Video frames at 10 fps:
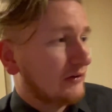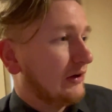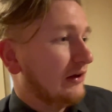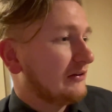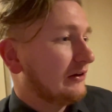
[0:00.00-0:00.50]

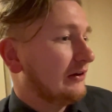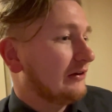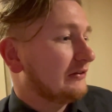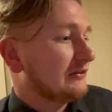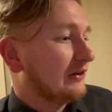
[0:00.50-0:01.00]
It
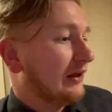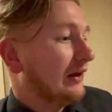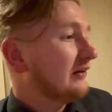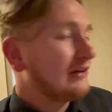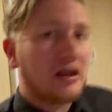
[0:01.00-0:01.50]
is uh, it
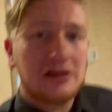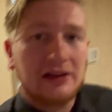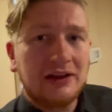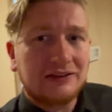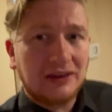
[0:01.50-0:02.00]
is kind of
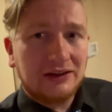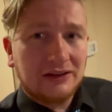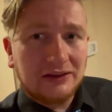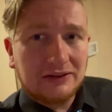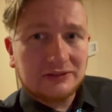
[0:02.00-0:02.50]
late. It
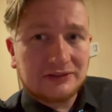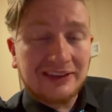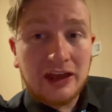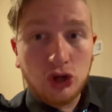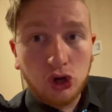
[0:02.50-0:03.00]
is
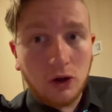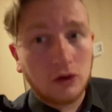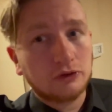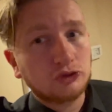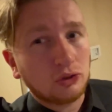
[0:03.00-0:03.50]
10
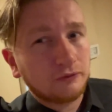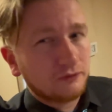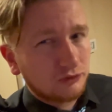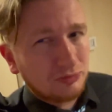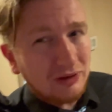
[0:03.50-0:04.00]
o'clock. So
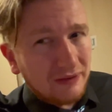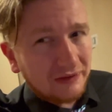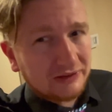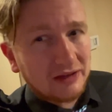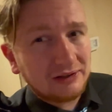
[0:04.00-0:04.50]
to me,
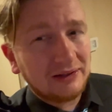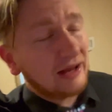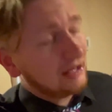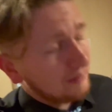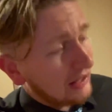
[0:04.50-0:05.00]
that's kind of late.
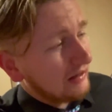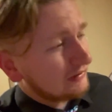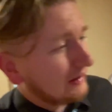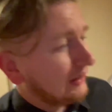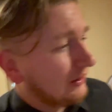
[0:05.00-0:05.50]
I am kind of
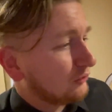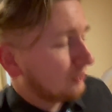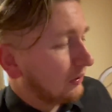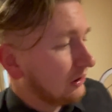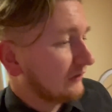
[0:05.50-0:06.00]
tired. I was
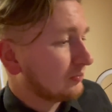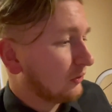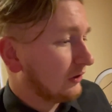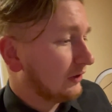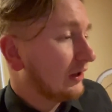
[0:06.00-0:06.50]
up early this
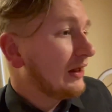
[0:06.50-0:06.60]
morning.